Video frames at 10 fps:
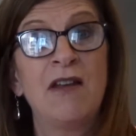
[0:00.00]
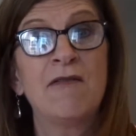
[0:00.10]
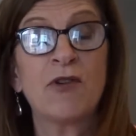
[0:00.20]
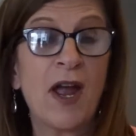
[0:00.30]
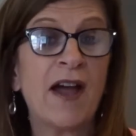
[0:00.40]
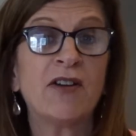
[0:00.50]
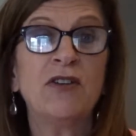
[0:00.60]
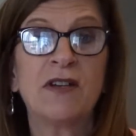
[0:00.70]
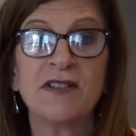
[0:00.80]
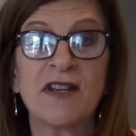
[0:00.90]
for how
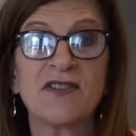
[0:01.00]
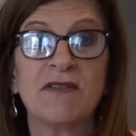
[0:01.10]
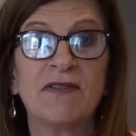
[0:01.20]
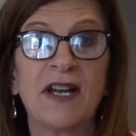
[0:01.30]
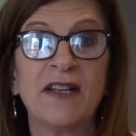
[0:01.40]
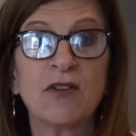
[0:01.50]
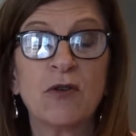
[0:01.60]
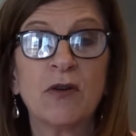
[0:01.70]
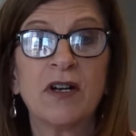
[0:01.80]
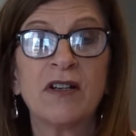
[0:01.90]
you can testify in
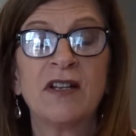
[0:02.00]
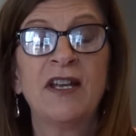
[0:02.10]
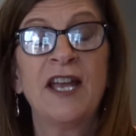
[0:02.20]
court.